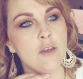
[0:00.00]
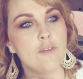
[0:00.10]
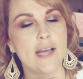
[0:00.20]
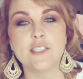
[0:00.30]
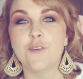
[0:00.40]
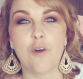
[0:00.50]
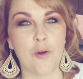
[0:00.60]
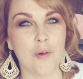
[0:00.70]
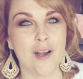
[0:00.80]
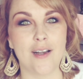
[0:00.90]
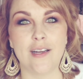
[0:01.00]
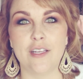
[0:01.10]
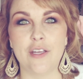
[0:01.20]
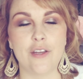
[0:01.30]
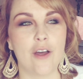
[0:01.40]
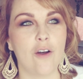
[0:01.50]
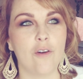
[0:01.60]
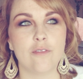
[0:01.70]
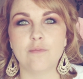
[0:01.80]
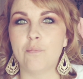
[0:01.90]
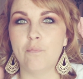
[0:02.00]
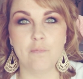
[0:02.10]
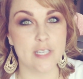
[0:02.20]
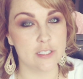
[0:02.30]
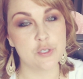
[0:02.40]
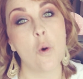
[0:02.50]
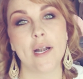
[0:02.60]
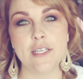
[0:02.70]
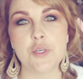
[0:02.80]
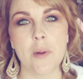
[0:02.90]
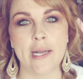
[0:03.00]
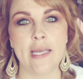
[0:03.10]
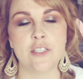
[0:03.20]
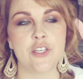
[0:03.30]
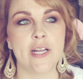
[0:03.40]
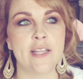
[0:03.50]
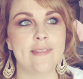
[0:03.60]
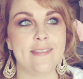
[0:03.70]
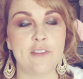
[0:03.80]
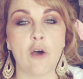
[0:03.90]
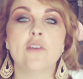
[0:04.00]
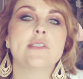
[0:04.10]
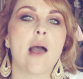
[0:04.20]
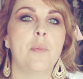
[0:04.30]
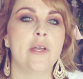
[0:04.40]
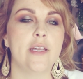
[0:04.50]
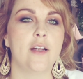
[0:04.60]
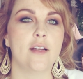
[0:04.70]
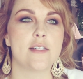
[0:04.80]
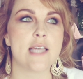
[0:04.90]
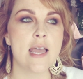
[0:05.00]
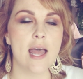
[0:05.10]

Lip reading: fast forward, to 2020, during those couple of years,